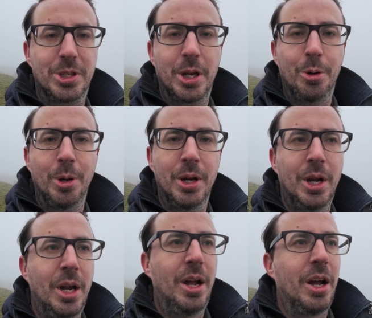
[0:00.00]
to,
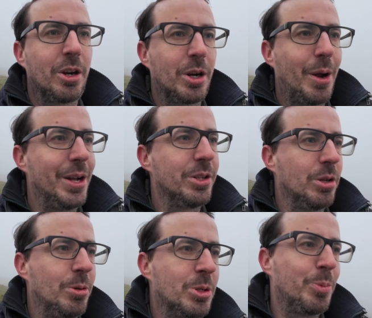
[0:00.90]
I can go out and
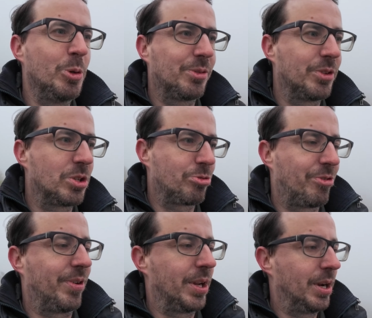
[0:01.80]
do sports
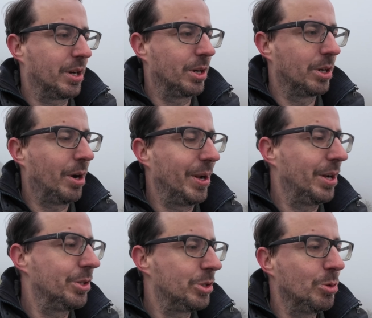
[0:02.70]
photography, I can go out
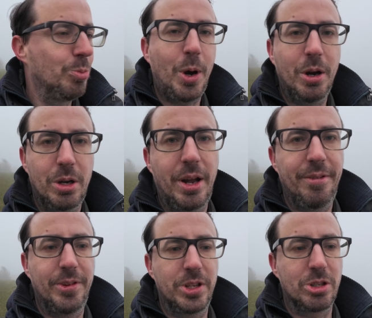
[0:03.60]
and do wildlife
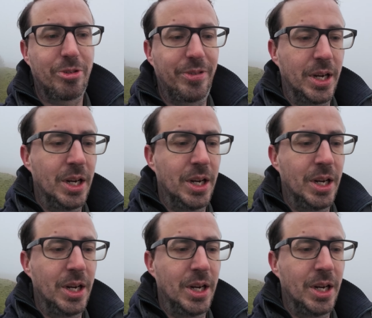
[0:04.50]
photography,